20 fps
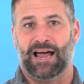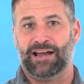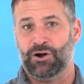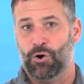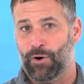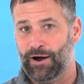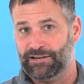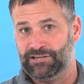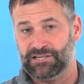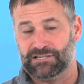I
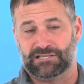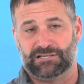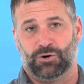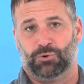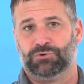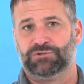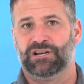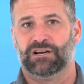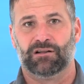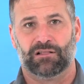know I just
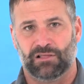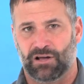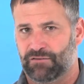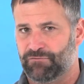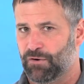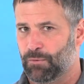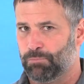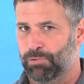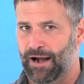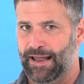told you to
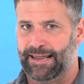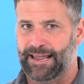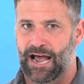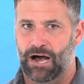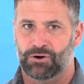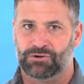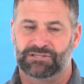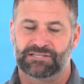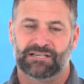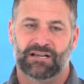look for
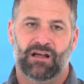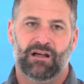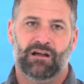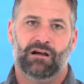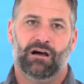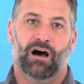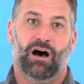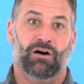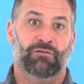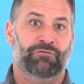breakouts
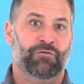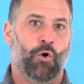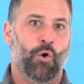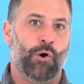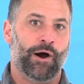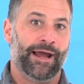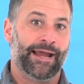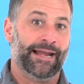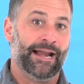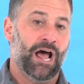
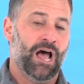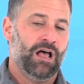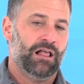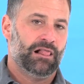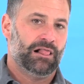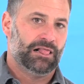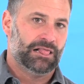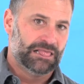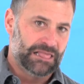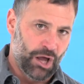avoid
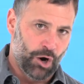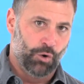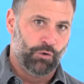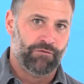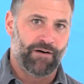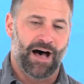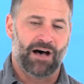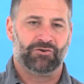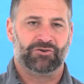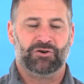low
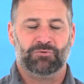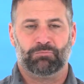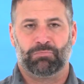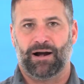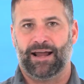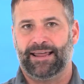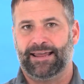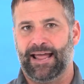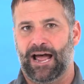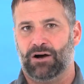volume
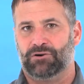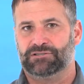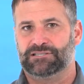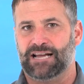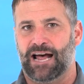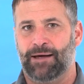breakouts.